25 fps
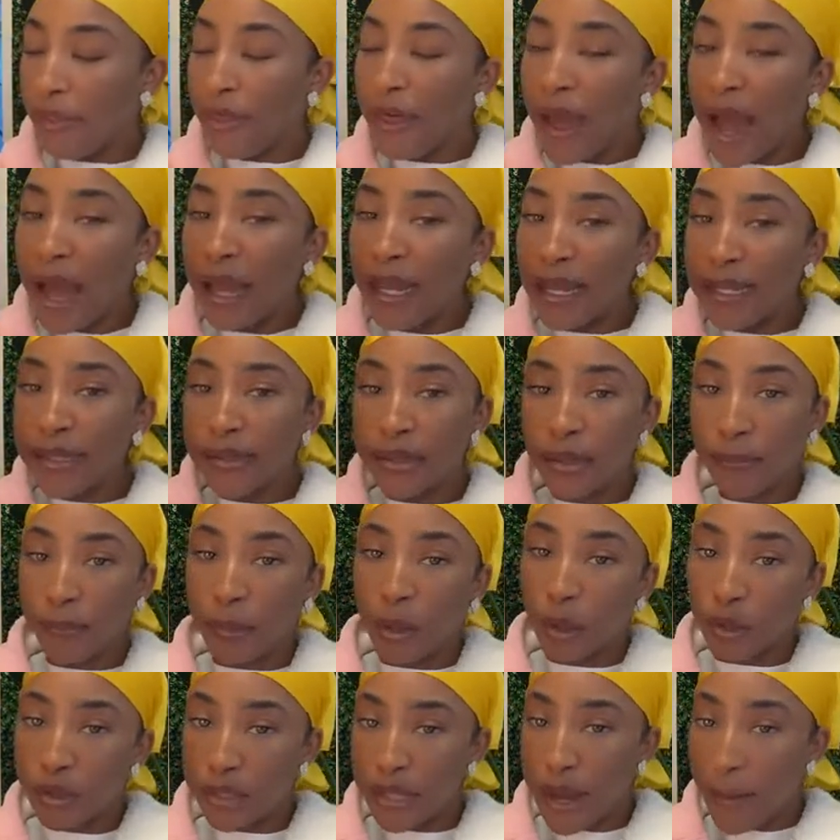that is the
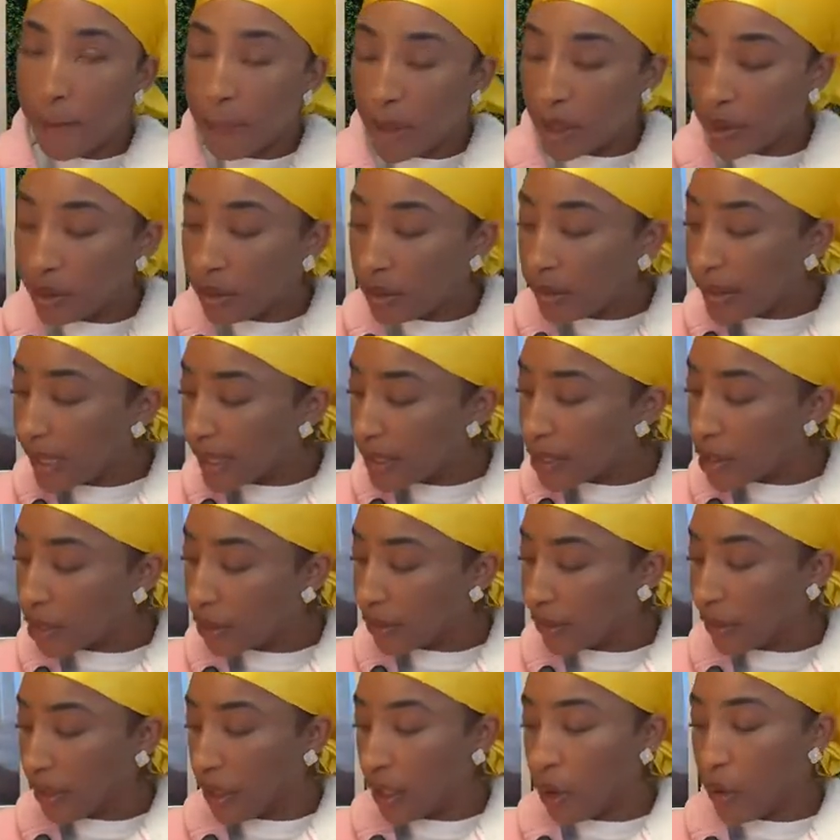post-op bundle that's
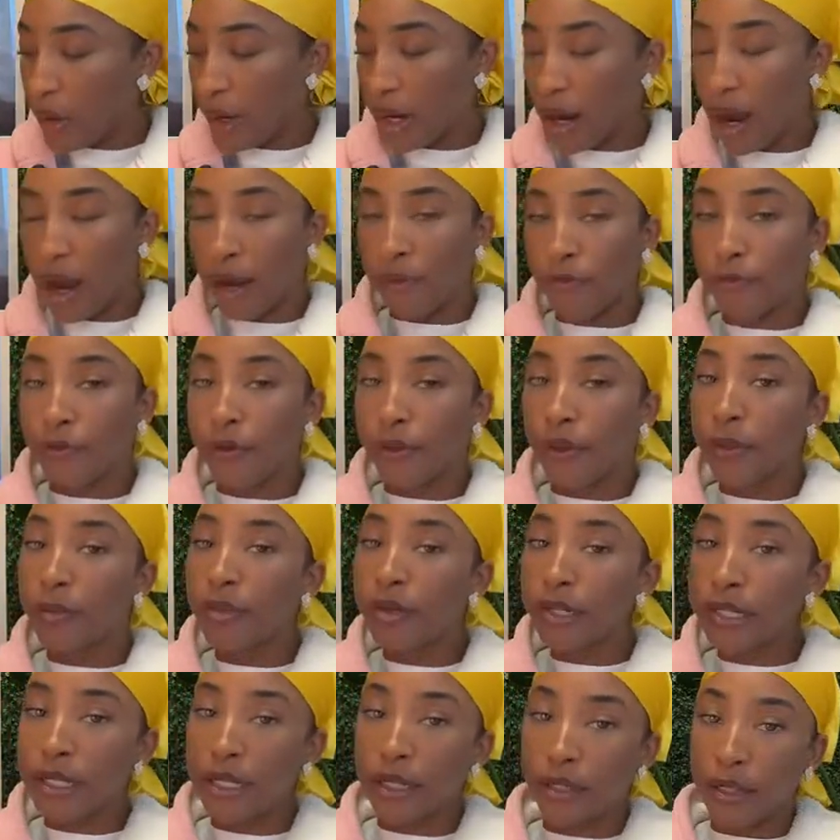currently going on for the
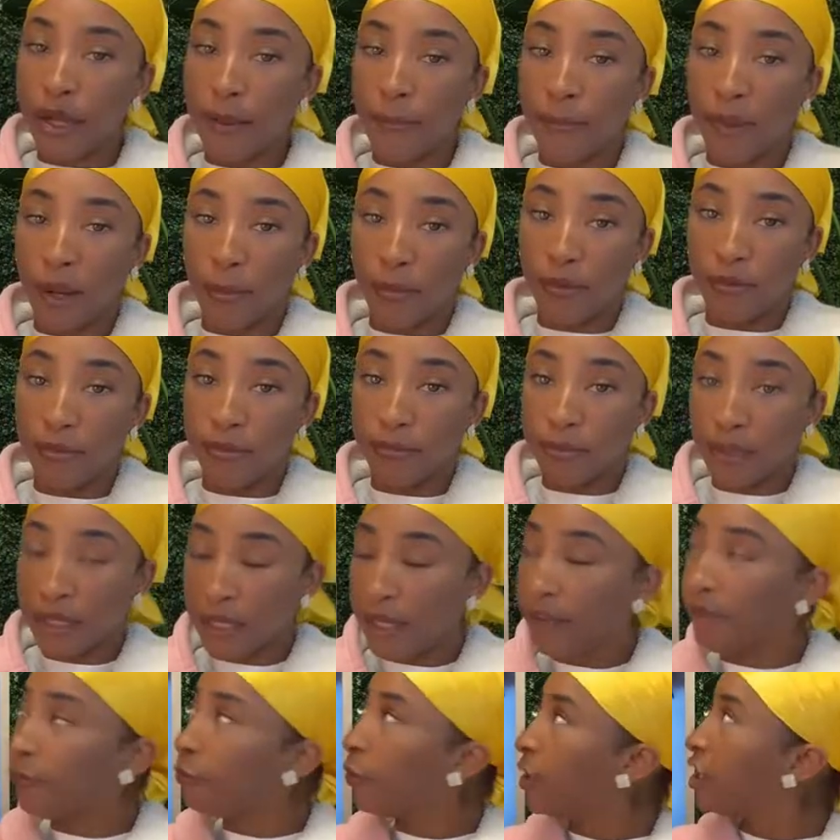Brazilian butt
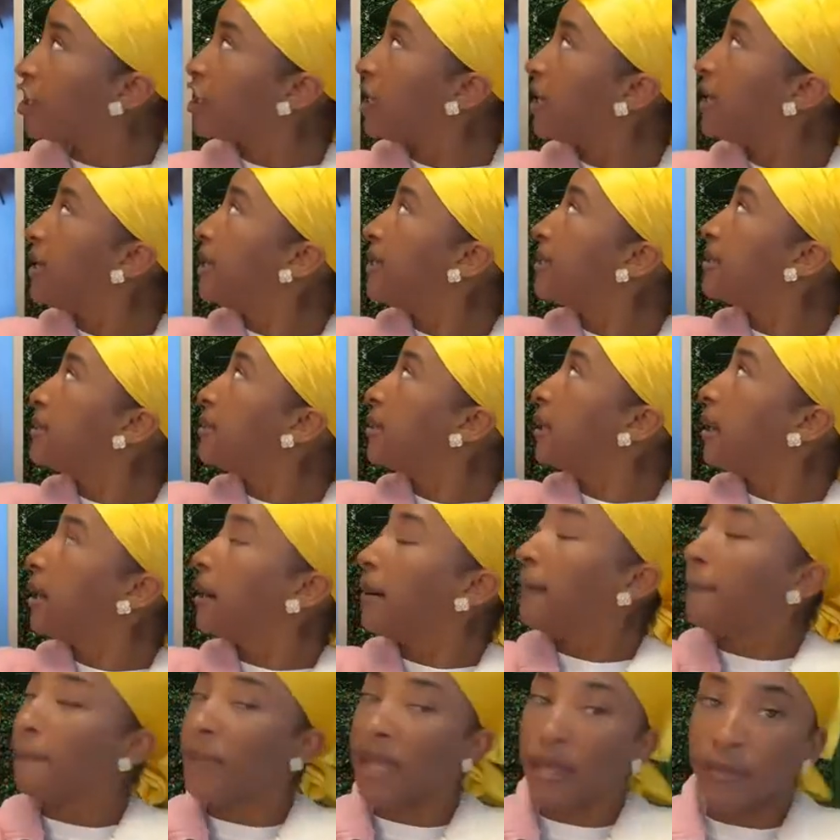lift, which is
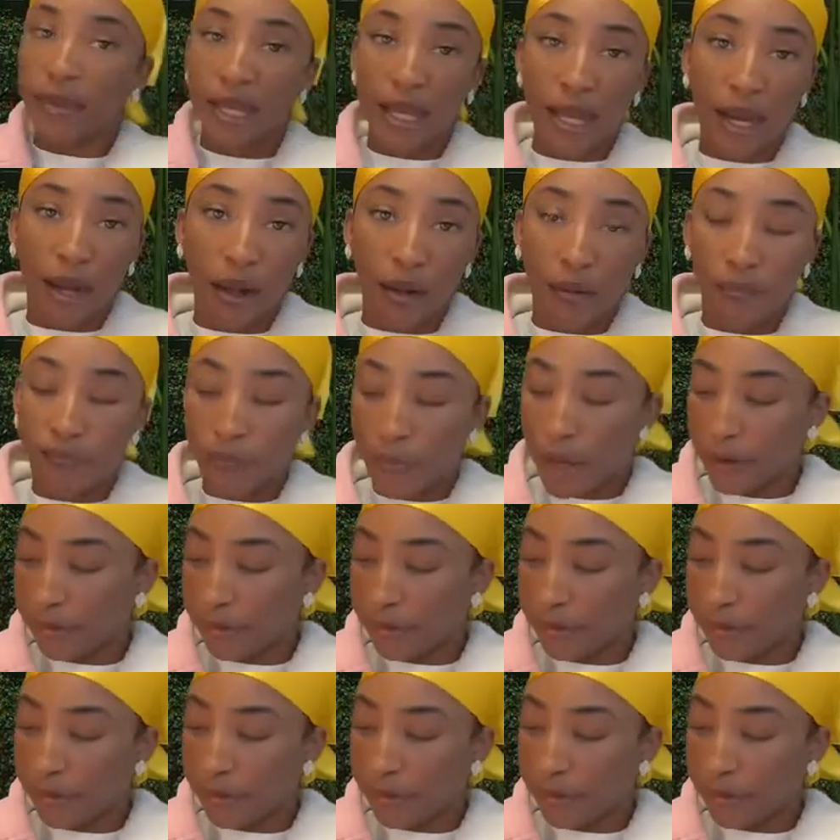the BBL.